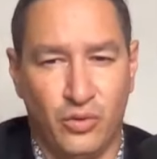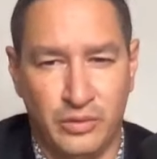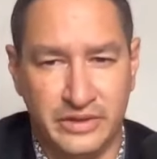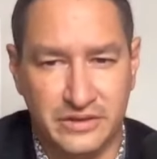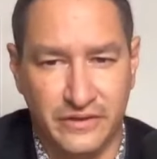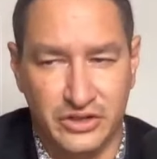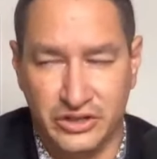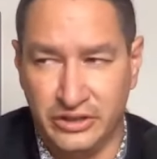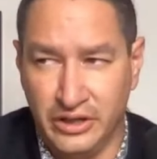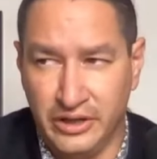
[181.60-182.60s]
Woman's
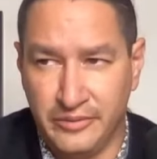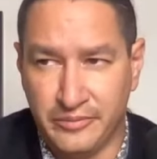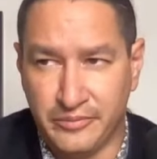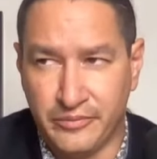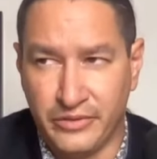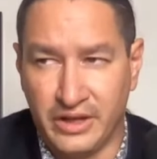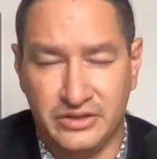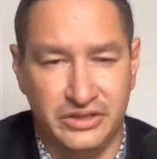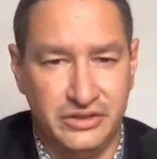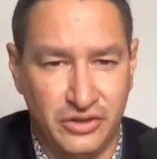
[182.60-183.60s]
vision,
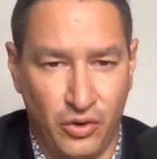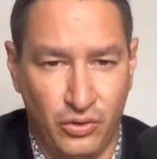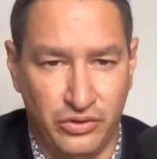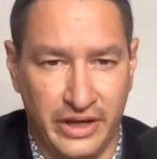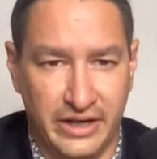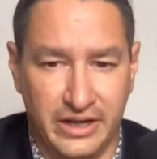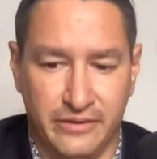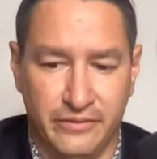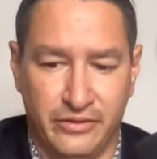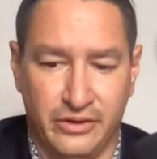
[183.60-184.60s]
she's told that
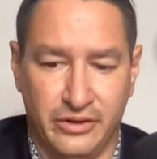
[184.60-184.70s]
if